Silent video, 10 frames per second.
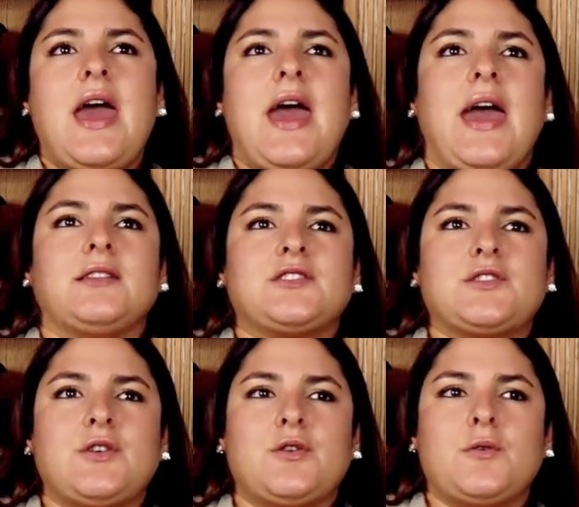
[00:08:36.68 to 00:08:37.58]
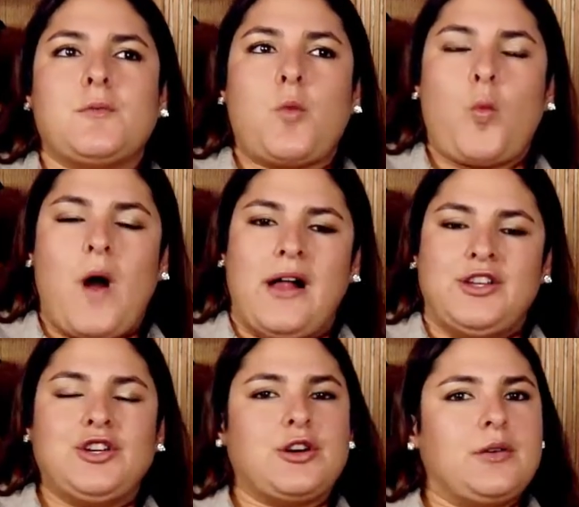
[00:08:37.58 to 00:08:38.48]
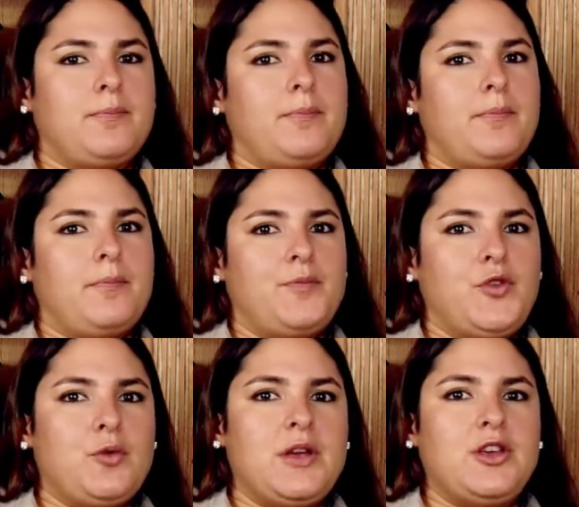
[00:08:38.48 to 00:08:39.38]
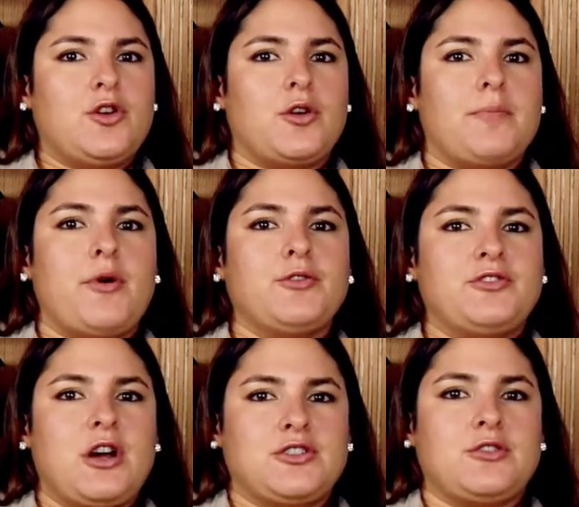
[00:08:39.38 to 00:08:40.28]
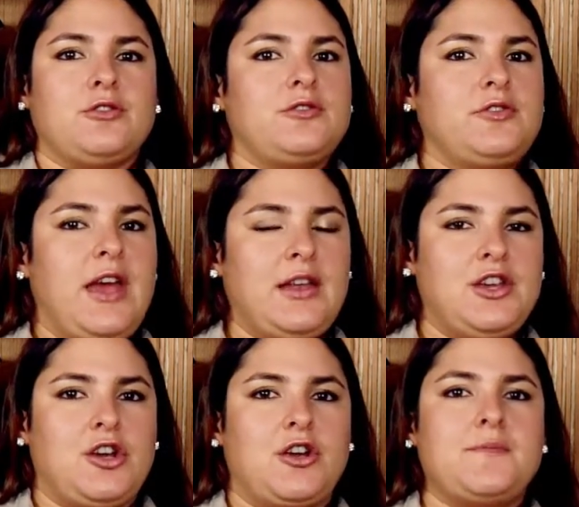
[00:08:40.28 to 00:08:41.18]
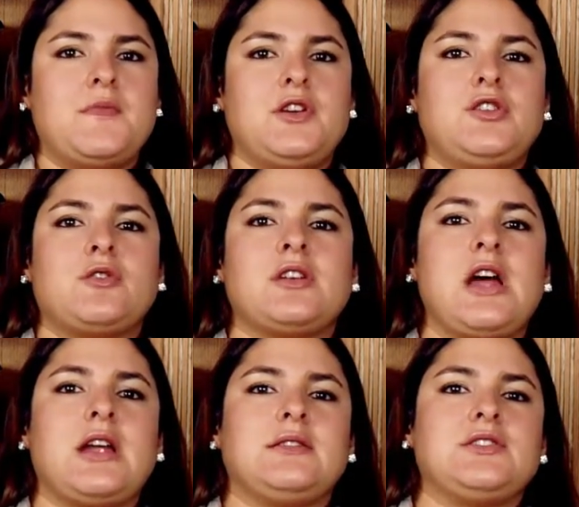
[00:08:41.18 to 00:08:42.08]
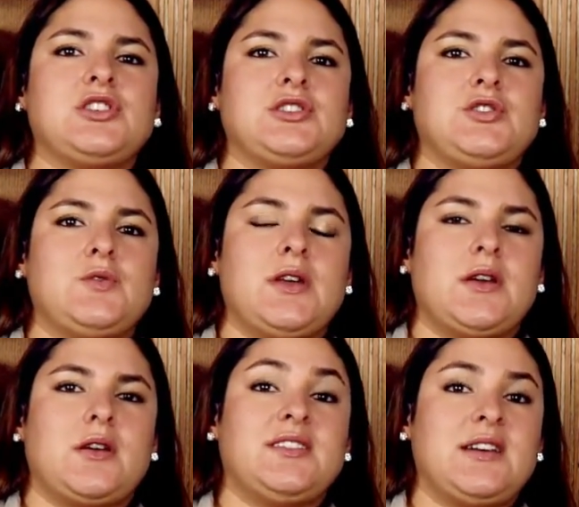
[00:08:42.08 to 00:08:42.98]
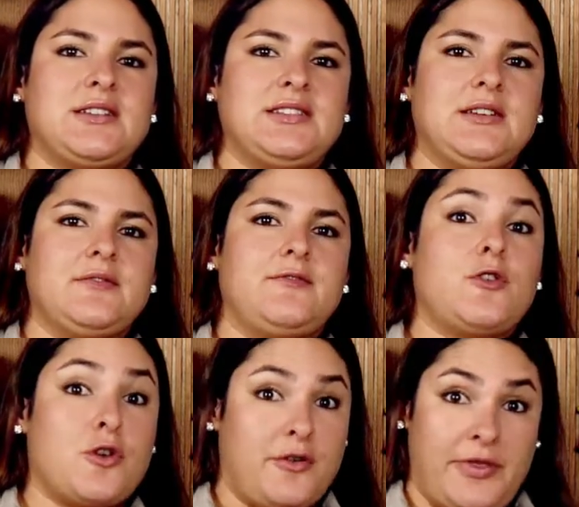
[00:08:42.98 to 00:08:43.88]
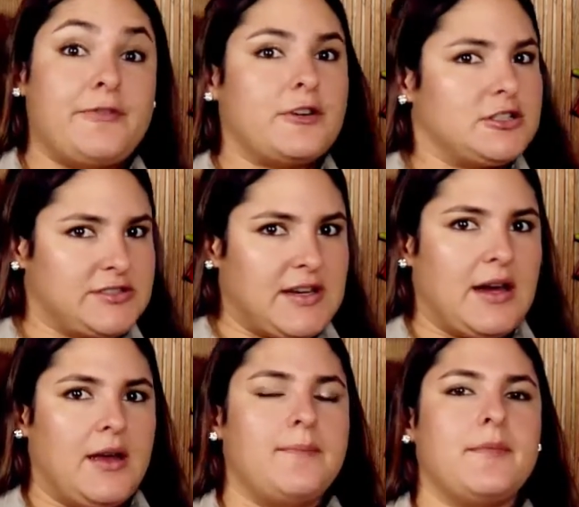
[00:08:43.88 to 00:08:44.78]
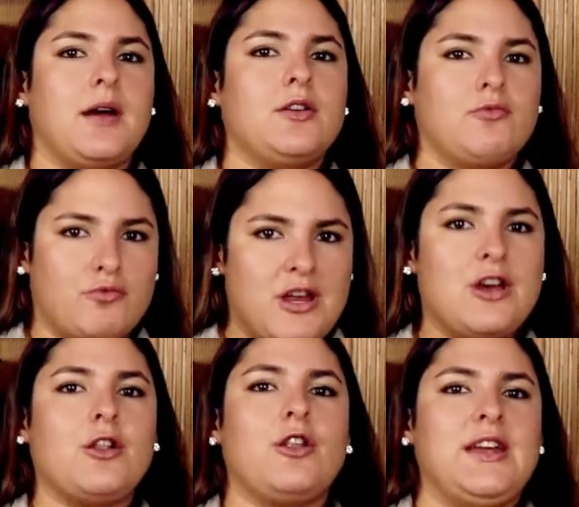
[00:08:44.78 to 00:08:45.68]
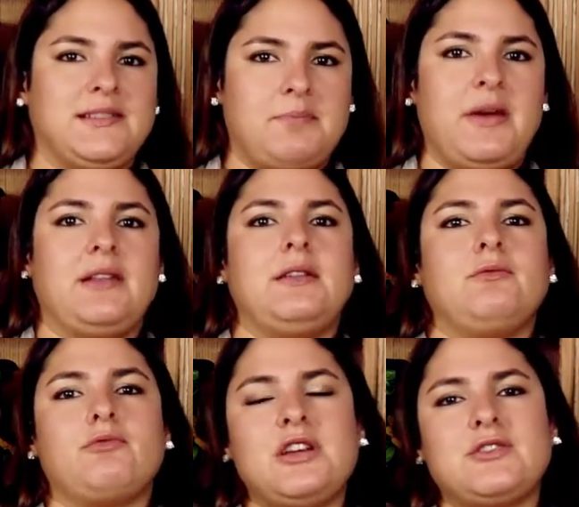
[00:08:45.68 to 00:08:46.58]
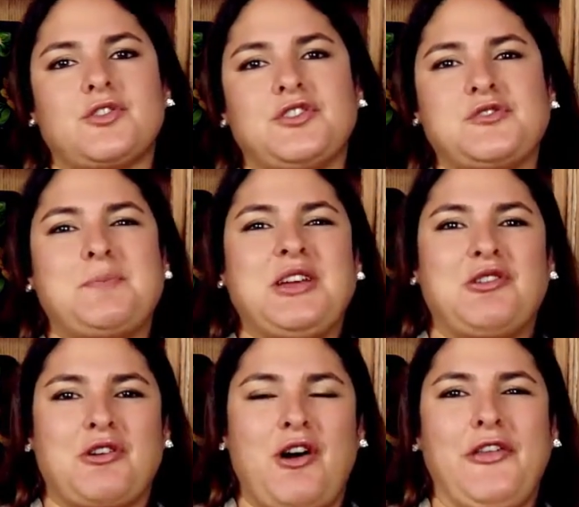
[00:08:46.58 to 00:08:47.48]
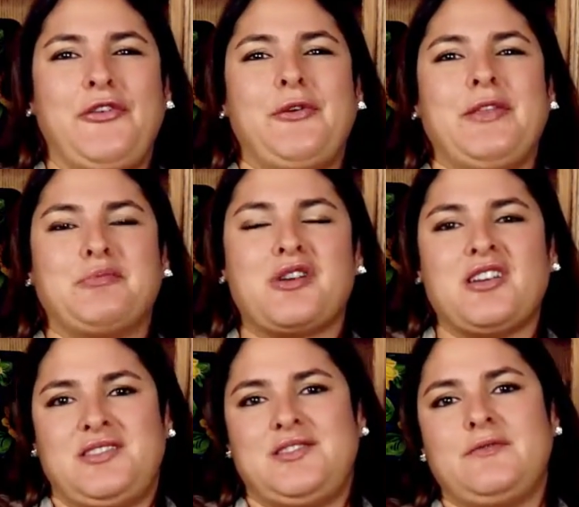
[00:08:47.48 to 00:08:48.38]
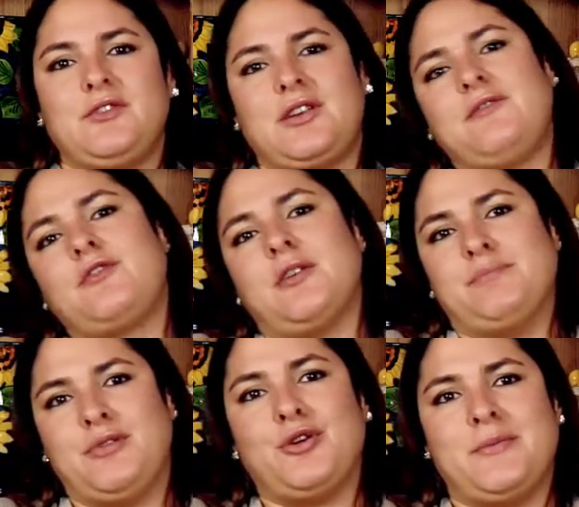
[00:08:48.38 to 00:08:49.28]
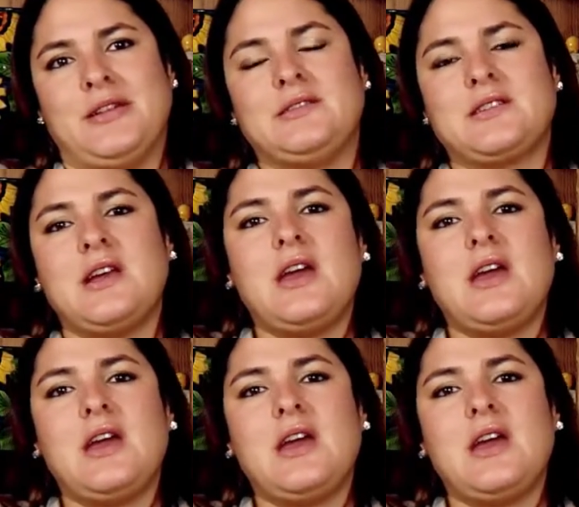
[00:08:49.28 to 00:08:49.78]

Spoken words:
And so while you're doing your postdoctoral tenure, you are not just conducting for the first time real independent research, but you're also in the process of looking for employment.